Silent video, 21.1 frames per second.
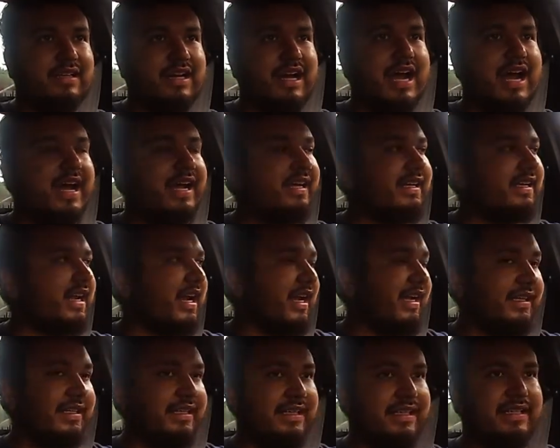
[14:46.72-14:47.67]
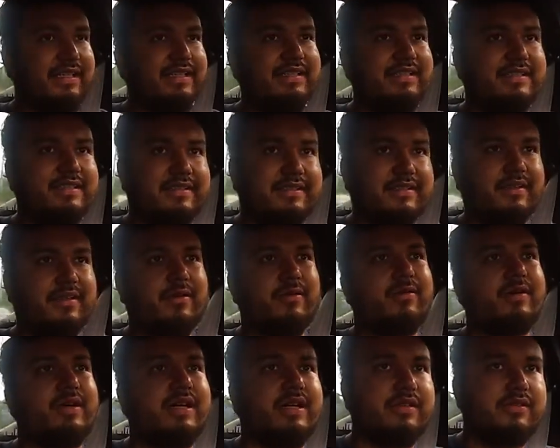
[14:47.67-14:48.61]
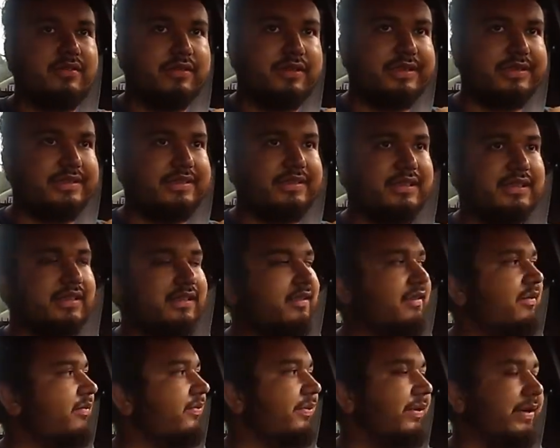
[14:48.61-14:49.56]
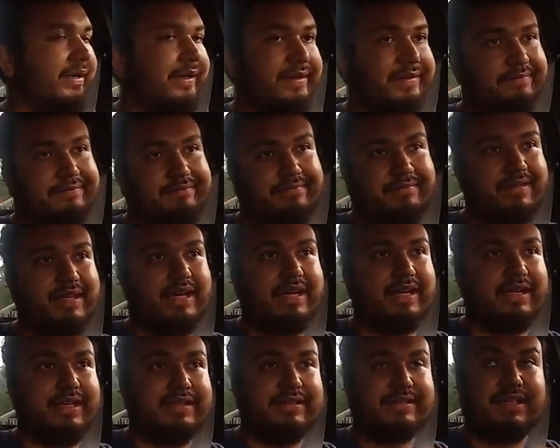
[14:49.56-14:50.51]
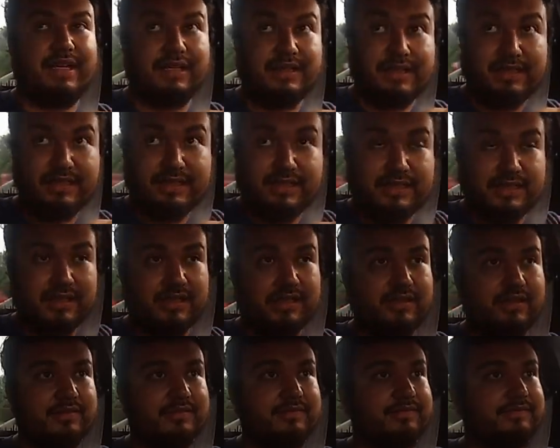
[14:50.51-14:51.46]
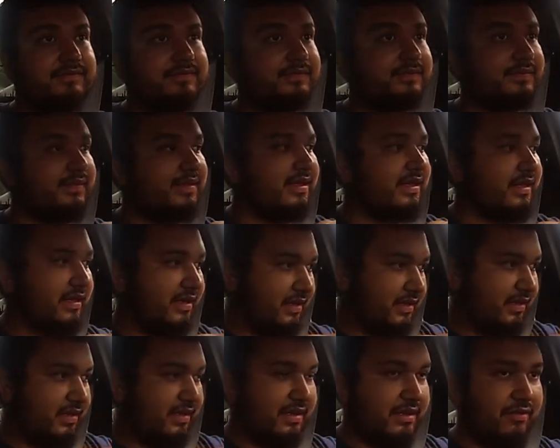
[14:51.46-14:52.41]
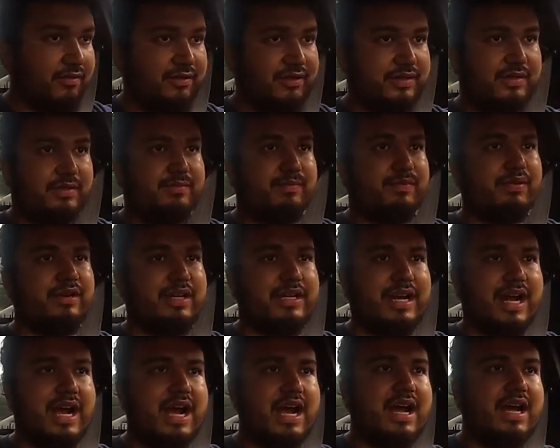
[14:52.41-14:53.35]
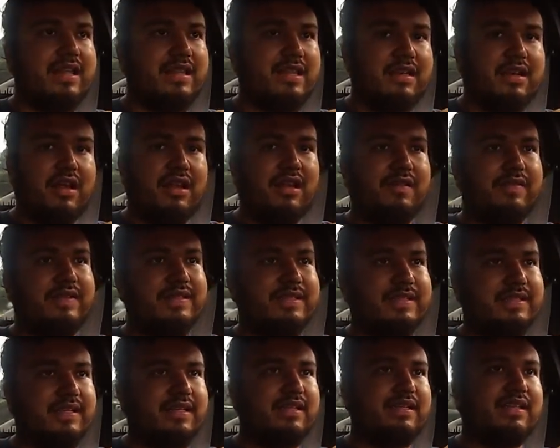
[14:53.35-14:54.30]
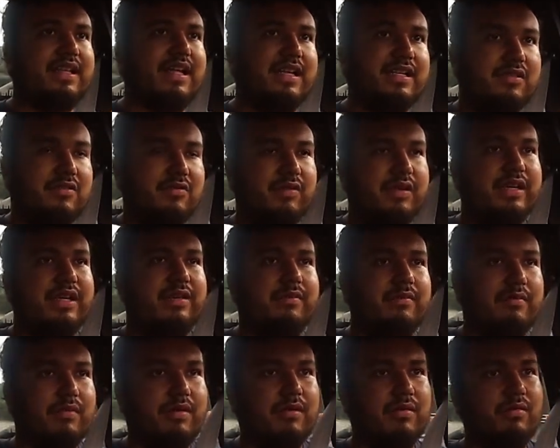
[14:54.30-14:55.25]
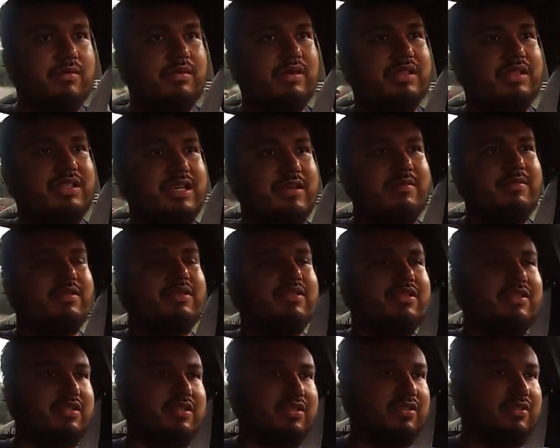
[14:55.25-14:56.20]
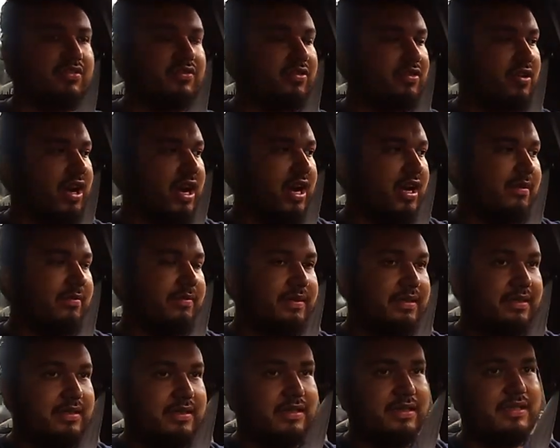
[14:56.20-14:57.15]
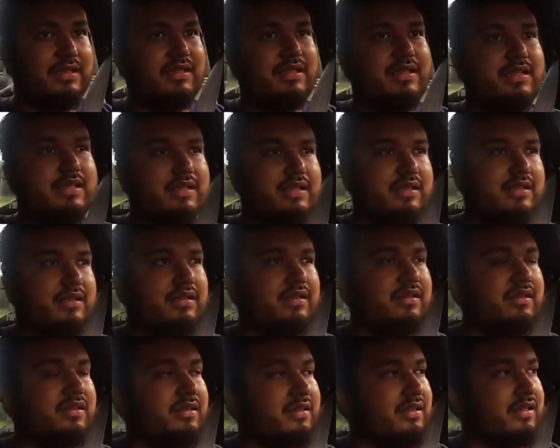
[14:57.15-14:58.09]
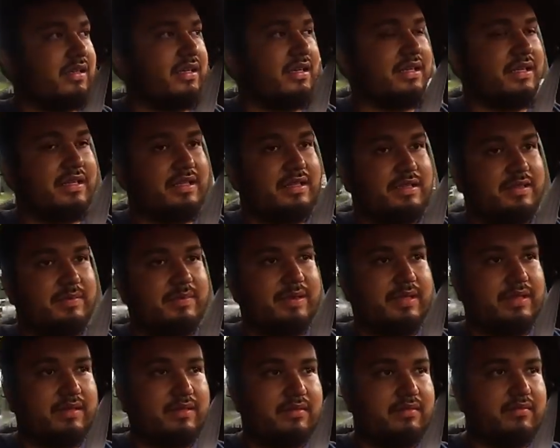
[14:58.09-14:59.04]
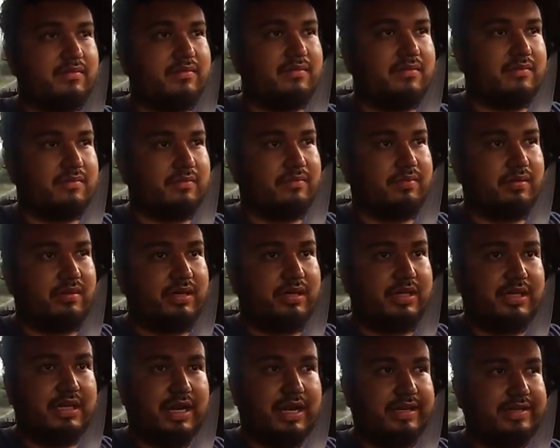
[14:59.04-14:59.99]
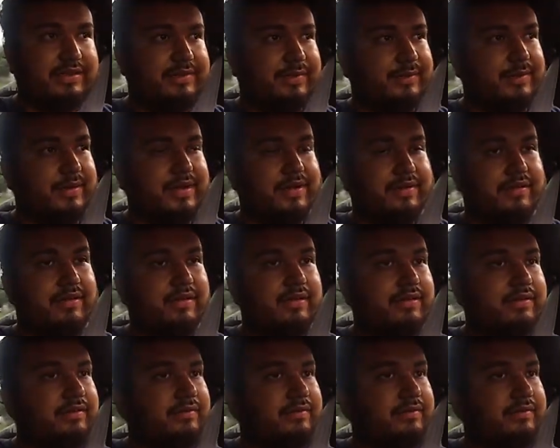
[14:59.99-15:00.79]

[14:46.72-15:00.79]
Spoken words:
high 90s, low 100s, but I guess not this year. It was pretty hot, and then all of a sudden last week, boom, the temperatures just dropped, and it's been pretty nice weather.